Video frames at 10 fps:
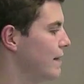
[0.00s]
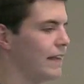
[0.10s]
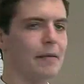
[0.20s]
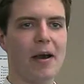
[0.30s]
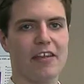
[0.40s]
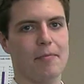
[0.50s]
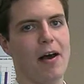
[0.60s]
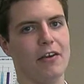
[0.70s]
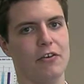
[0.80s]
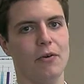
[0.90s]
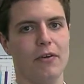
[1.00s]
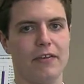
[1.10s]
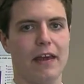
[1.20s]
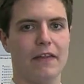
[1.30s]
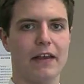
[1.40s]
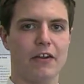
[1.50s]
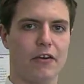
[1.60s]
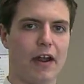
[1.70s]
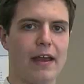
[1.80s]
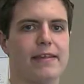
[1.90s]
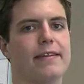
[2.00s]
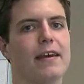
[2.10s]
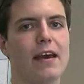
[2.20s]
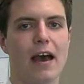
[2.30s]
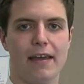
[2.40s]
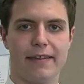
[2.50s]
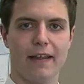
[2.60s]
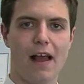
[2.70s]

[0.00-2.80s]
TMOS molecules and then creates a